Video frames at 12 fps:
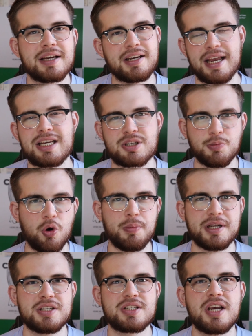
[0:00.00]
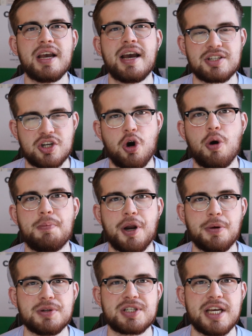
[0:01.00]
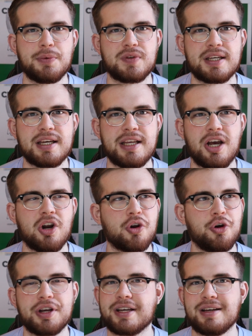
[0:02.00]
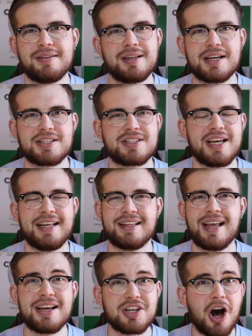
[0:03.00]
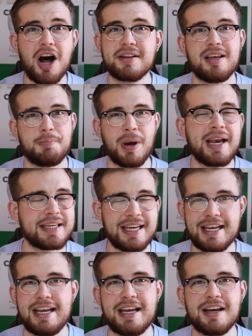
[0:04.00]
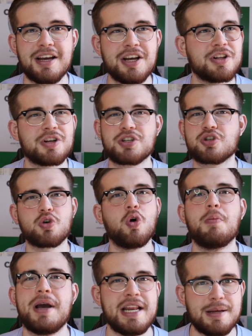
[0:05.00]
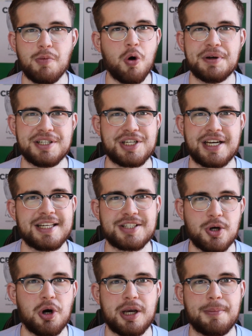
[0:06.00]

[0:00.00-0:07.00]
greatest moments in Scott Brown's Celtic career. Look, as I said, it's hard to pick 8. There's so many moments you can talk